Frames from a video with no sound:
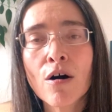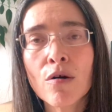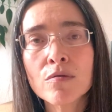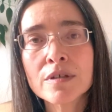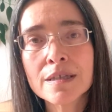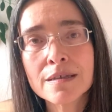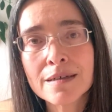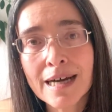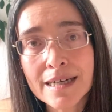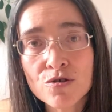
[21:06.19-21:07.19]
Only the
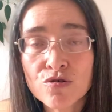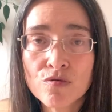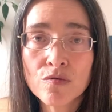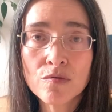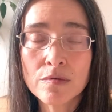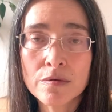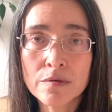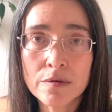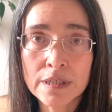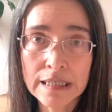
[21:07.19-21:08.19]
natural
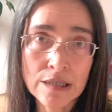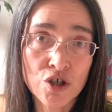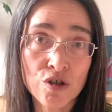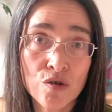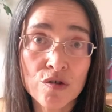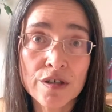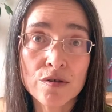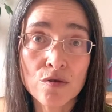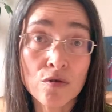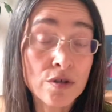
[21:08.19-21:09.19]
essential
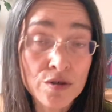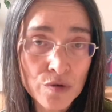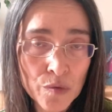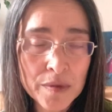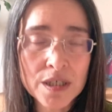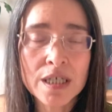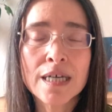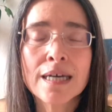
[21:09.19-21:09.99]
oils or aromas